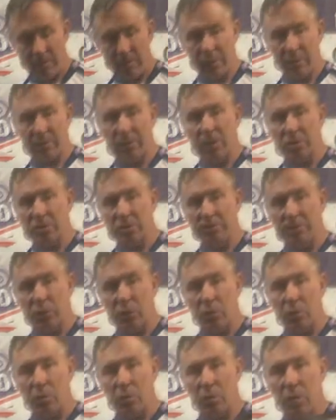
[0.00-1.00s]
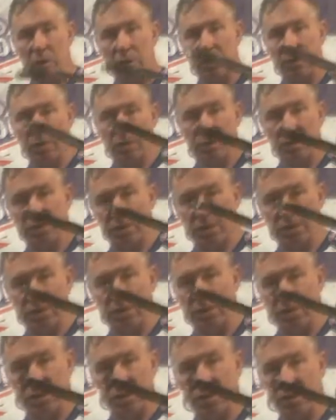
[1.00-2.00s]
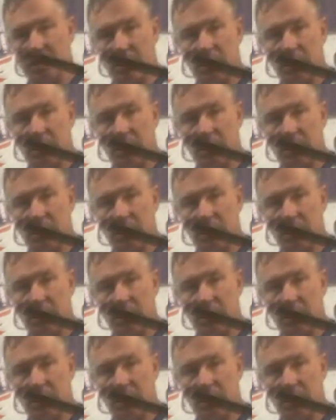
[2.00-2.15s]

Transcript: But the most important one is this.